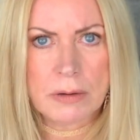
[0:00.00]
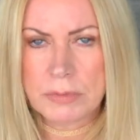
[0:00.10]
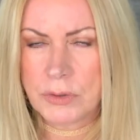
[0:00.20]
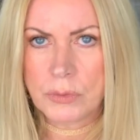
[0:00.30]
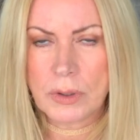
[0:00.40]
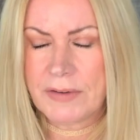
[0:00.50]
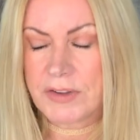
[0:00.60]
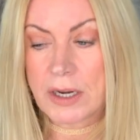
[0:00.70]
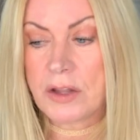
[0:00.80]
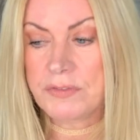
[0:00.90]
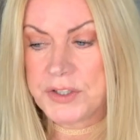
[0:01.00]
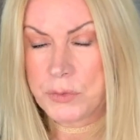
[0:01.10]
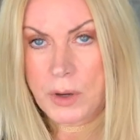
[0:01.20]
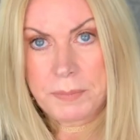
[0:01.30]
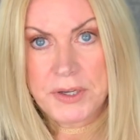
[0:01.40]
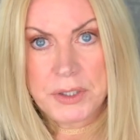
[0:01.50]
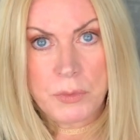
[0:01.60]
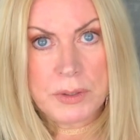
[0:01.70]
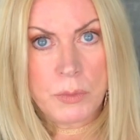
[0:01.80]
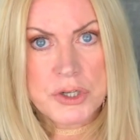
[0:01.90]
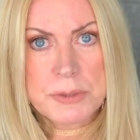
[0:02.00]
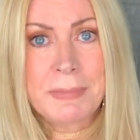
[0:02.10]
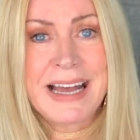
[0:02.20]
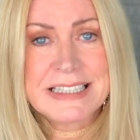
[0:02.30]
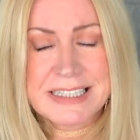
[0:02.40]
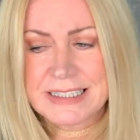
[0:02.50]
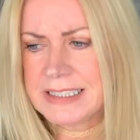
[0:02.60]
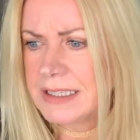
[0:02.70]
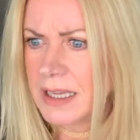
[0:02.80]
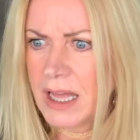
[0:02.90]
You know, I've got another video up here you want to watch, maskne,